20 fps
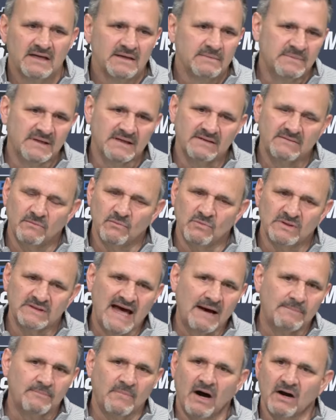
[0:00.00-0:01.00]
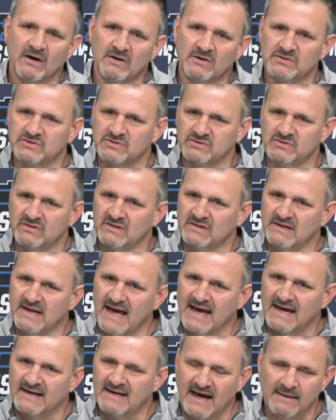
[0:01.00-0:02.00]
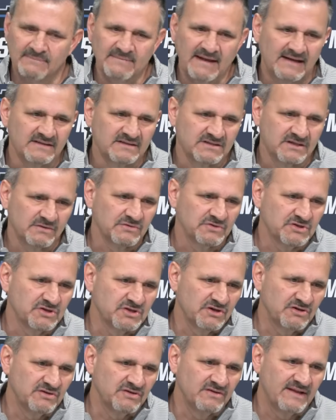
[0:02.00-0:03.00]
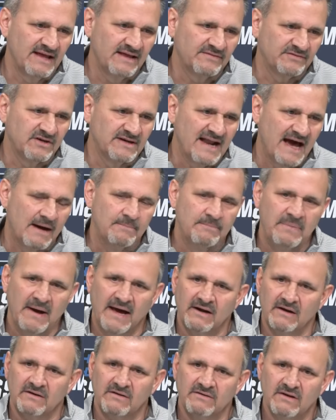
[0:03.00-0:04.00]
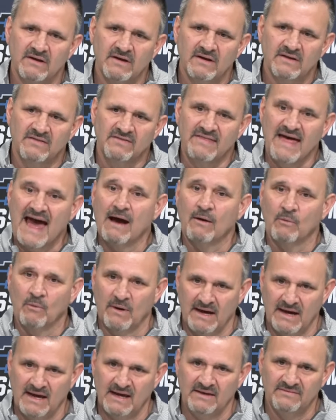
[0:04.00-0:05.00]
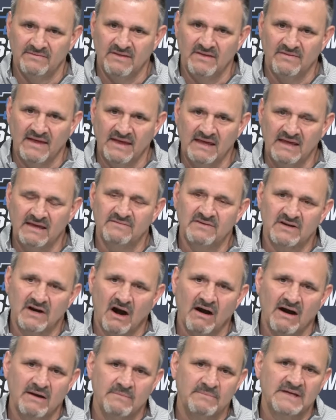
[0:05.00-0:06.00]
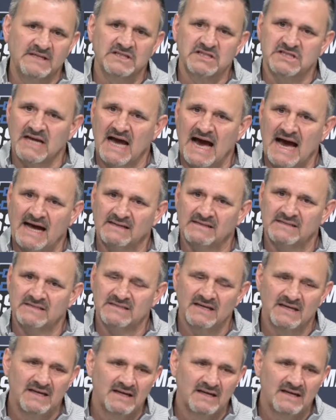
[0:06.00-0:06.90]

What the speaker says: But when that ball goes through the net, I'm not so certain that they're not better that way than they even are in missed shots.